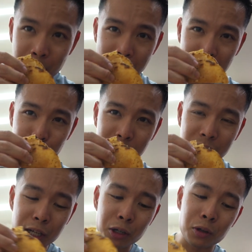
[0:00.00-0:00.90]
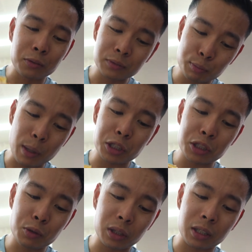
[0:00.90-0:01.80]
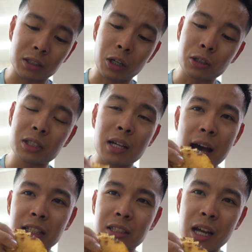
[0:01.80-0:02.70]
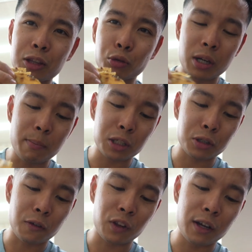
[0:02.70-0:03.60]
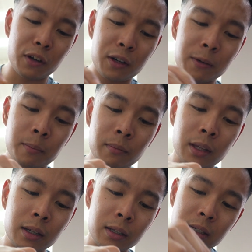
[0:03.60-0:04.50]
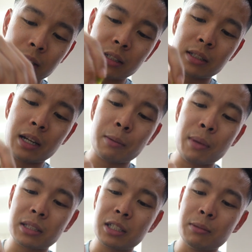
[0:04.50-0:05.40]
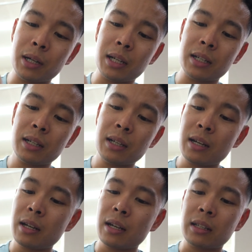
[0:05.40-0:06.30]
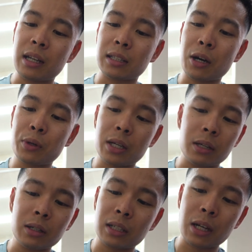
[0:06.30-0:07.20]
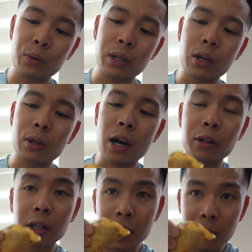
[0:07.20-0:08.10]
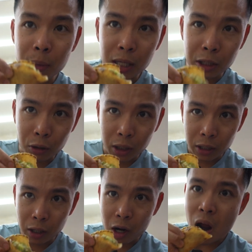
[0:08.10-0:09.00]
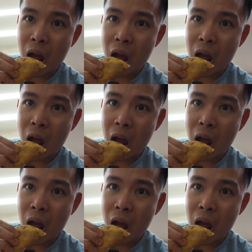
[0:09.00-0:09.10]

mashed potato, especially with the salsa, adds that 3-dimensional flavor. This is getting messy, but that's how we go down in Mexico right here.